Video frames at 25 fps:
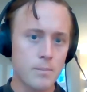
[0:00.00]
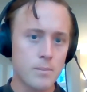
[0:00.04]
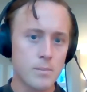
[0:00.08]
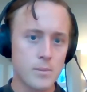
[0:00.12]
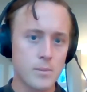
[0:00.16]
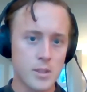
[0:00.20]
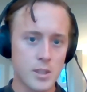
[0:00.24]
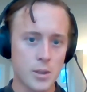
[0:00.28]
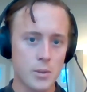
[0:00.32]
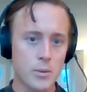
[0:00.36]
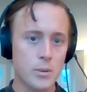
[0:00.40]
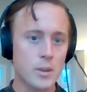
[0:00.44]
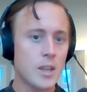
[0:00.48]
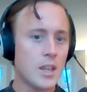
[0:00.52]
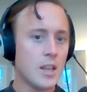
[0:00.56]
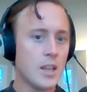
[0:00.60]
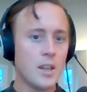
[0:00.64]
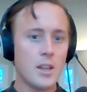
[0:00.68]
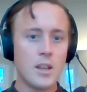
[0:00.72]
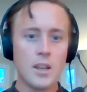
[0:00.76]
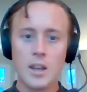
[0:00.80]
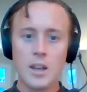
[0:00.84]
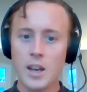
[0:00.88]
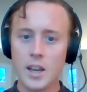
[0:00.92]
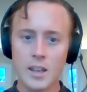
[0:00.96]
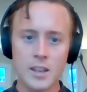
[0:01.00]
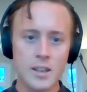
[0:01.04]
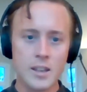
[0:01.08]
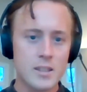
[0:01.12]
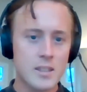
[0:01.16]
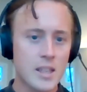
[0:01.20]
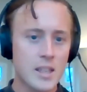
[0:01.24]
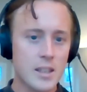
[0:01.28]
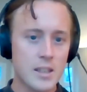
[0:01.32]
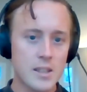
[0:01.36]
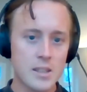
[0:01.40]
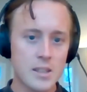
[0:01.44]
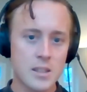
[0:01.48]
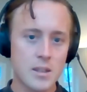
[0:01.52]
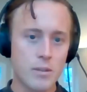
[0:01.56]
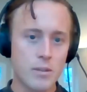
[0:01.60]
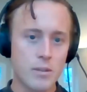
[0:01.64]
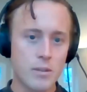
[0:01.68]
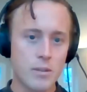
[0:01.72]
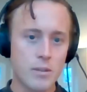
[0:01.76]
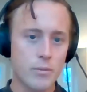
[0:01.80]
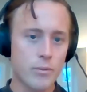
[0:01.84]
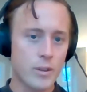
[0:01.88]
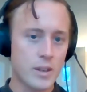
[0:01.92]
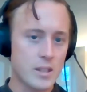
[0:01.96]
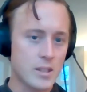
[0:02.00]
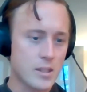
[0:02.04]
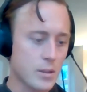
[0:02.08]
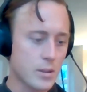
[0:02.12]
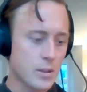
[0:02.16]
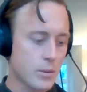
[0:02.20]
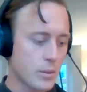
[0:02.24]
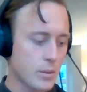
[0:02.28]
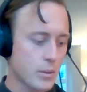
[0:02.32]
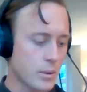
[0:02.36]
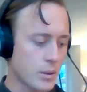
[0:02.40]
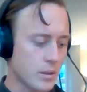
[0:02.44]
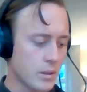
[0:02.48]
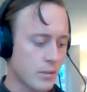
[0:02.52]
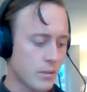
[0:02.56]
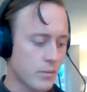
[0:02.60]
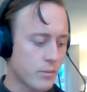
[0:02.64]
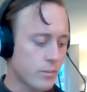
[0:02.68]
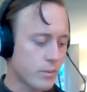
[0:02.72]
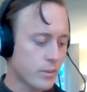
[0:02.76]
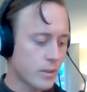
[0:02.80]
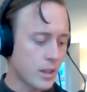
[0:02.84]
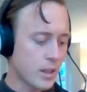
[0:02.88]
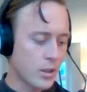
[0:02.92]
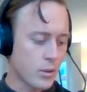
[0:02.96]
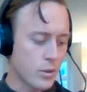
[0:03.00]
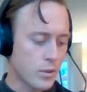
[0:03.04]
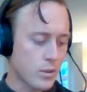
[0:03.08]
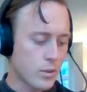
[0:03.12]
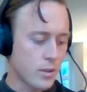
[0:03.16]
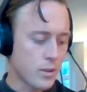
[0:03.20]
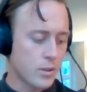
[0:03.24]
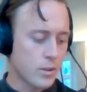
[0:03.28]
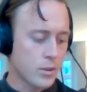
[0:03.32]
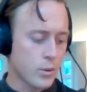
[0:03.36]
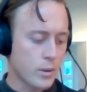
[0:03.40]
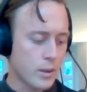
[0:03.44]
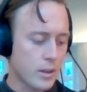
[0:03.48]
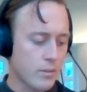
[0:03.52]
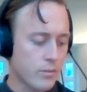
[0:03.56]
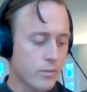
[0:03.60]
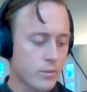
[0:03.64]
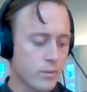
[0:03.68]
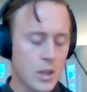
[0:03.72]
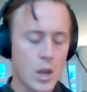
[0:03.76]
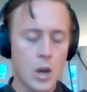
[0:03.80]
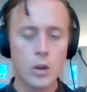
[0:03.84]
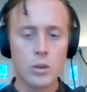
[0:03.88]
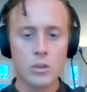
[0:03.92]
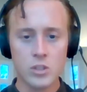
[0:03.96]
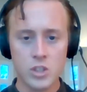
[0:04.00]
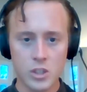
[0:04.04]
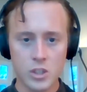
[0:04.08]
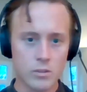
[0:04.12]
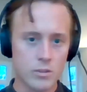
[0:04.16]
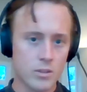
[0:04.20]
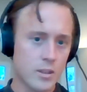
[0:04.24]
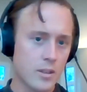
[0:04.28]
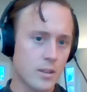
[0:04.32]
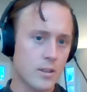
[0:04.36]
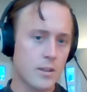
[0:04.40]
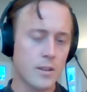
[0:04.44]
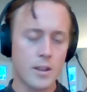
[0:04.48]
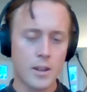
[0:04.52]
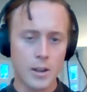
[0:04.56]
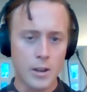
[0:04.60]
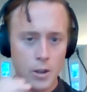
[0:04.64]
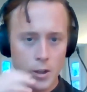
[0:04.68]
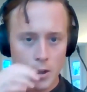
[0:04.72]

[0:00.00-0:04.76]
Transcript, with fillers: So I say this to friends who have who who have young children a lot.